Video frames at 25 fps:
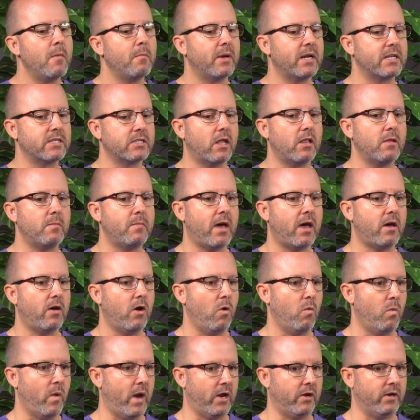But it's all about
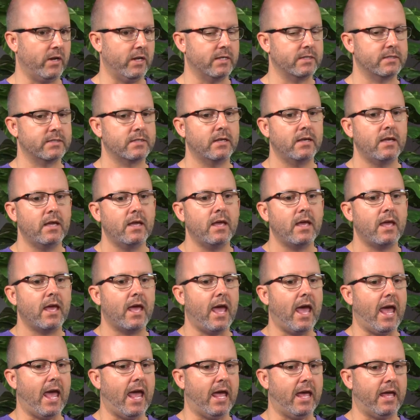awareness.
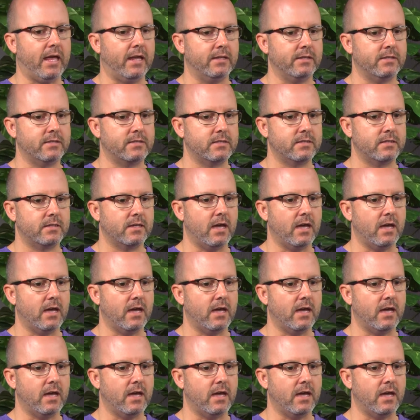And